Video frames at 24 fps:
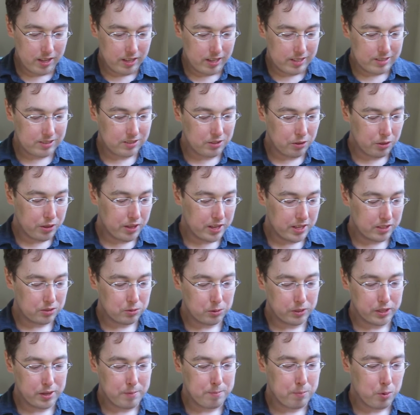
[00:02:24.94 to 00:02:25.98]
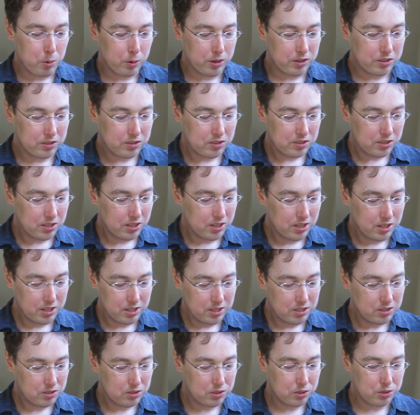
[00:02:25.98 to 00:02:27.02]
still think it's really important
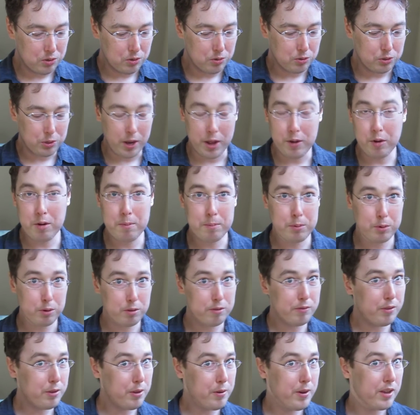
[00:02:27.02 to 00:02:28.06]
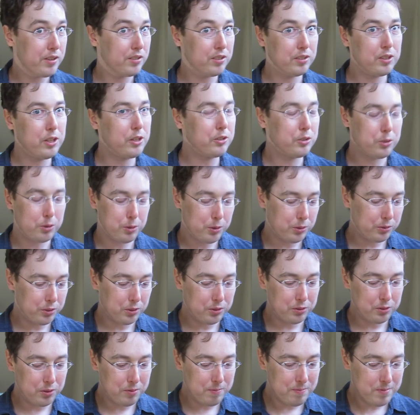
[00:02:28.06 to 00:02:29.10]
to try to improve the U.S. electoral
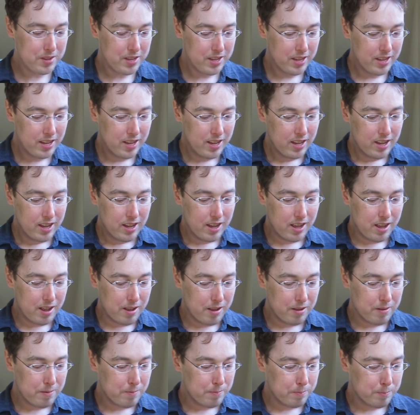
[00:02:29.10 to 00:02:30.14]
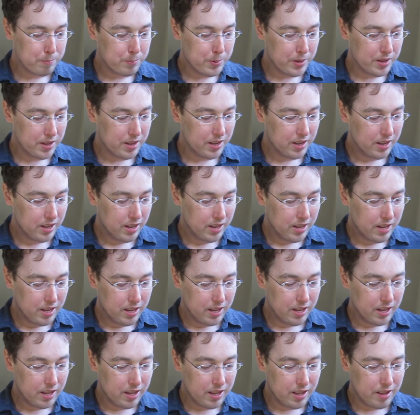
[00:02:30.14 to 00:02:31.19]
system, but
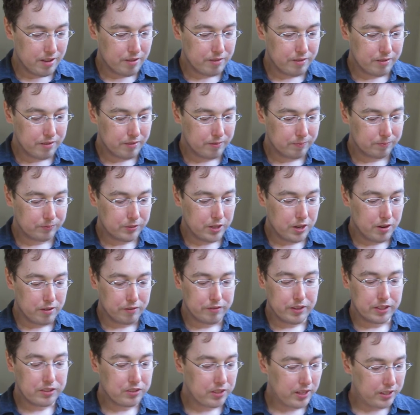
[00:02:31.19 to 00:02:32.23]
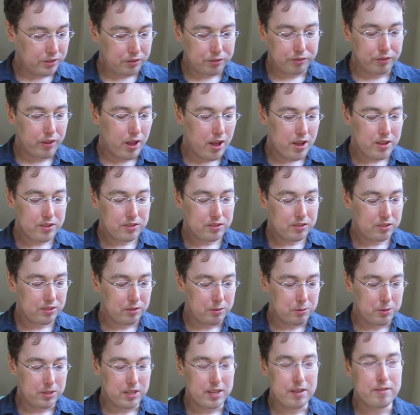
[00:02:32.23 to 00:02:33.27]
fixing its flaws,
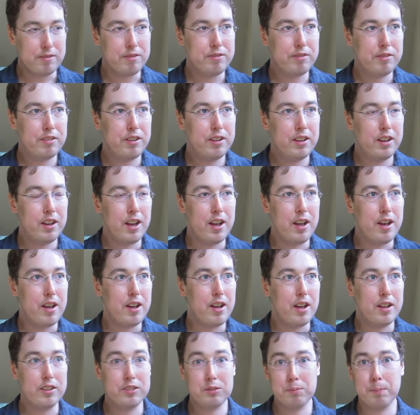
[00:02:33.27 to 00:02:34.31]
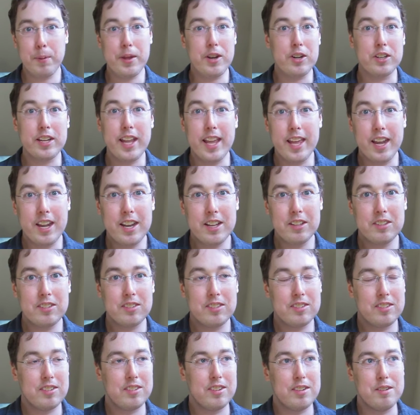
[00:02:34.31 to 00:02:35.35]
it would give us better
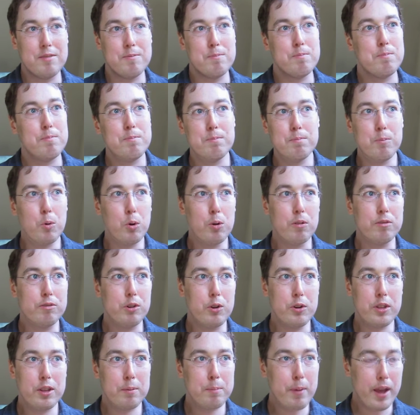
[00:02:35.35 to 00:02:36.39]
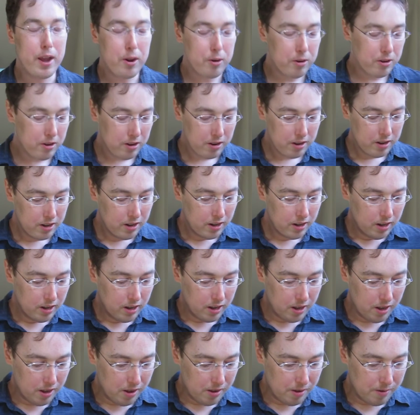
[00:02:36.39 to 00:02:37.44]
candidates and more voting power.
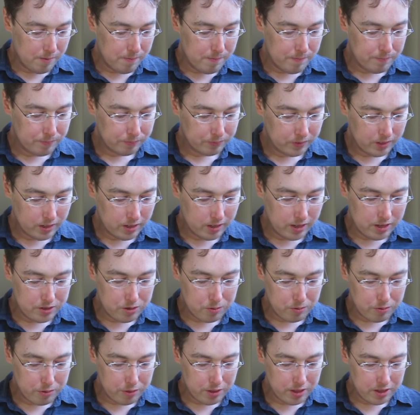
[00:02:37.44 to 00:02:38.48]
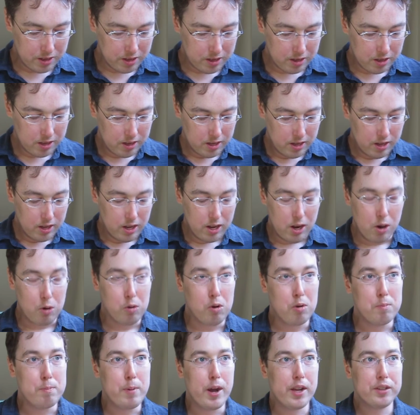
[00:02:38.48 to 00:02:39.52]
I don't think a
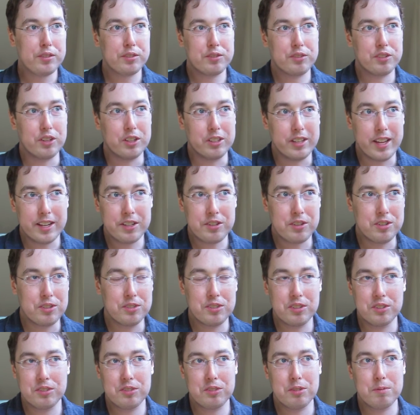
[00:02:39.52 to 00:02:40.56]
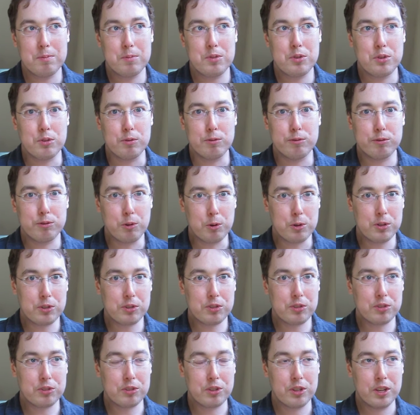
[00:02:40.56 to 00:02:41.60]
robust election system should
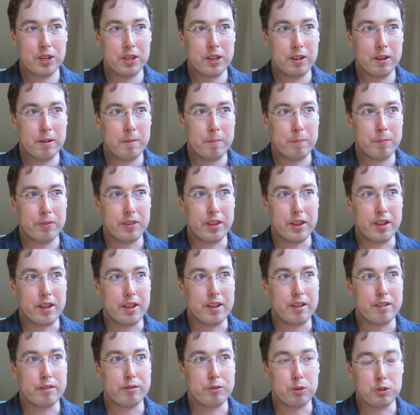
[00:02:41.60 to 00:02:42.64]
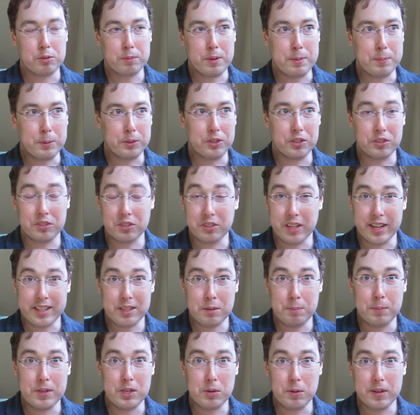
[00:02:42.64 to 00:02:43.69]
force people to
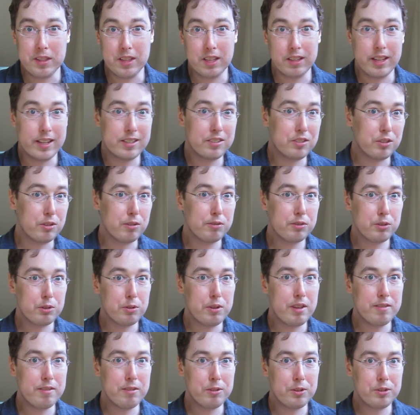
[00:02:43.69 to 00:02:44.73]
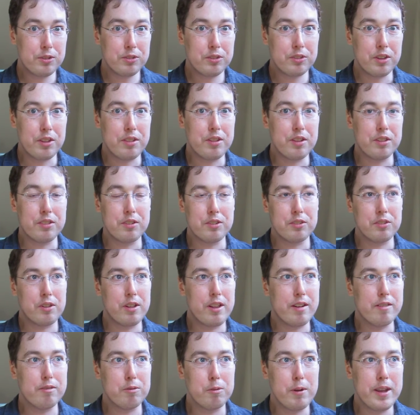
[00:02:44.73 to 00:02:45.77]
select between the lesser of two evils. I think there's a
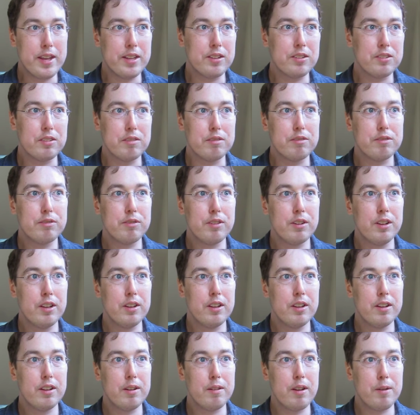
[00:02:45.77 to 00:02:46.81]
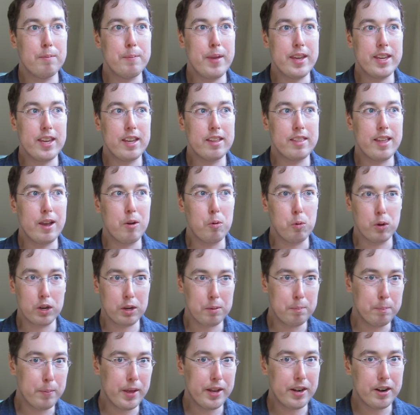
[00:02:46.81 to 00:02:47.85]
lot of ways of making that
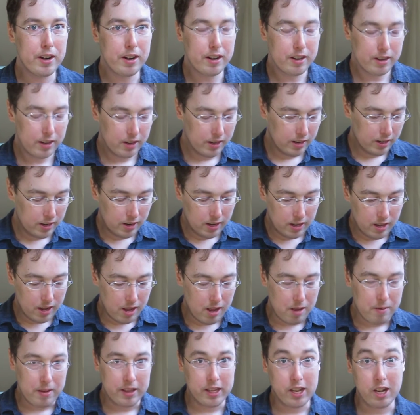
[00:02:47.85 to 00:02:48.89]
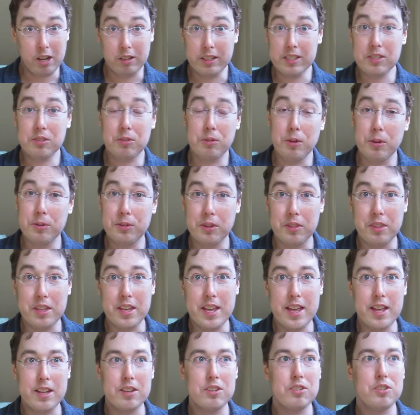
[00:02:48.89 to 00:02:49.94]
work better. I'm going to list those at the
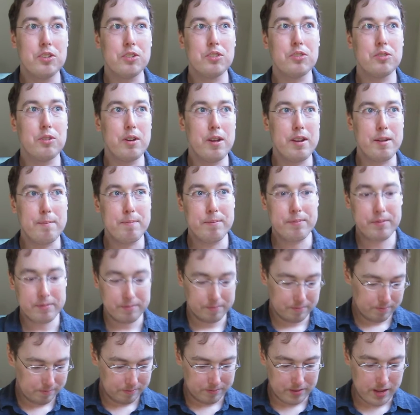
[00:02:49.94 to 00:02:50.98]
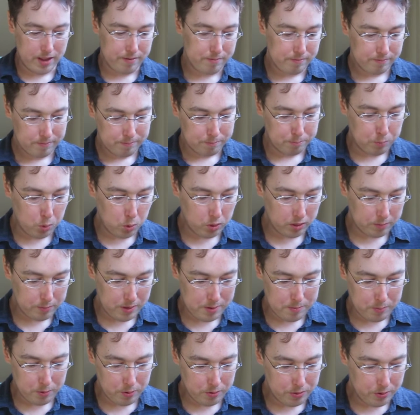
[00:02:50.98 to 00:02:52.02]
end just so I'm not boring
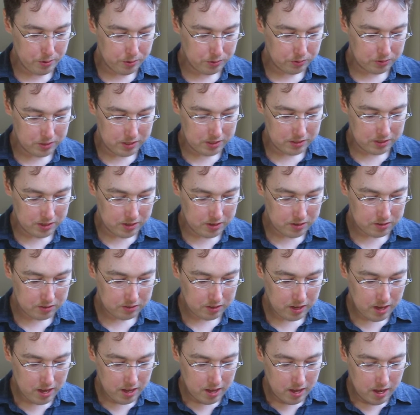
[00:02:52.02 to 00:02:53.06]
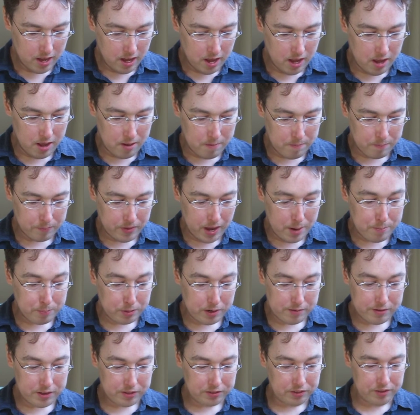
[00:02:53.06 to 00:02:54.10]
people with those details. I
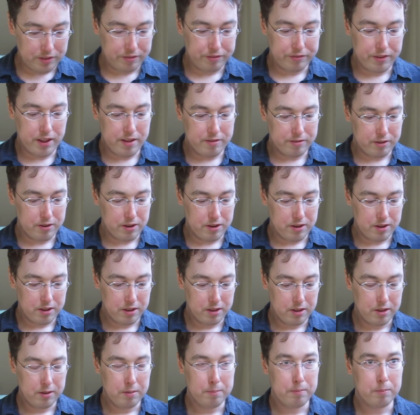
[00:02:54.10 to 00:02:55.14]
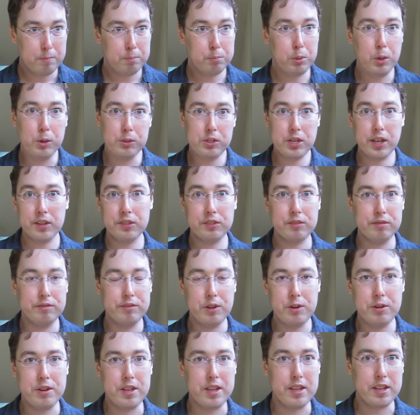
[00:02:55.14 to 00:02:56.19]
previously favored protest
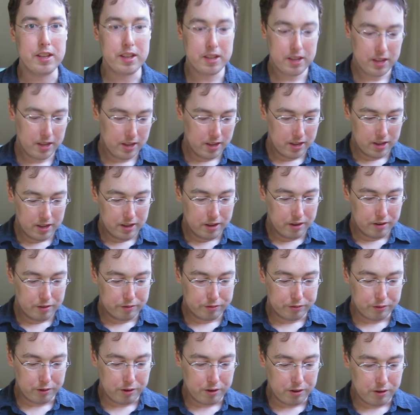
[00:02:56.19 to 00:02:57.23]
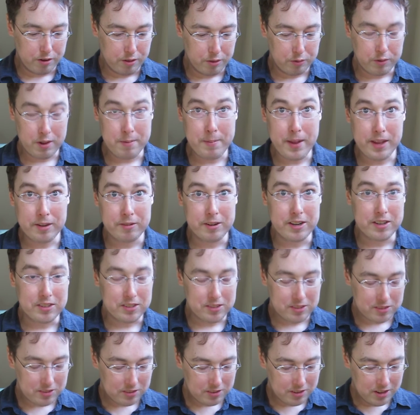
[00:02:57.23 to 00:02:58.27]
voting for three main
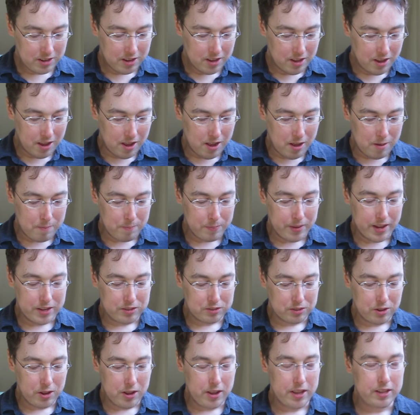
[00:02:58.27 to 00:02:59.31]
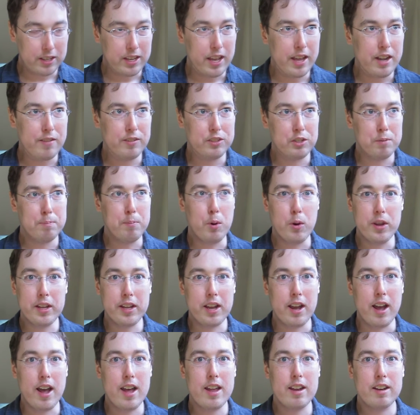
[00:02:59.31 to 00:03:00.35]
reasons. I saw it kind of as a
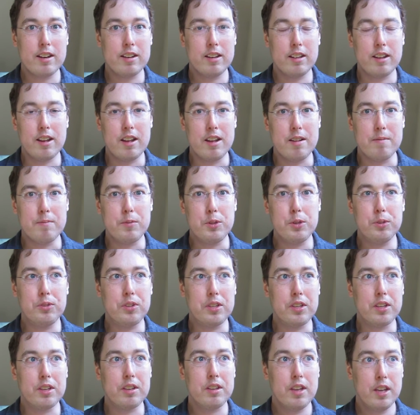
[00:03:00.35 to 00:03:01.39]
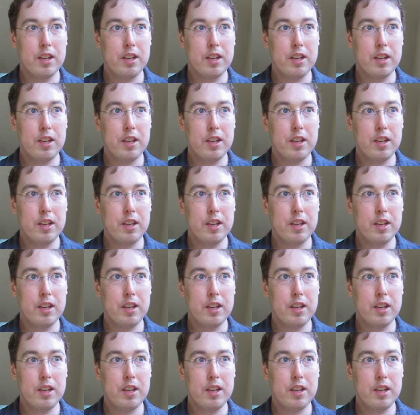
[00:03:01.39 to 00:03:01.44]
boycott, using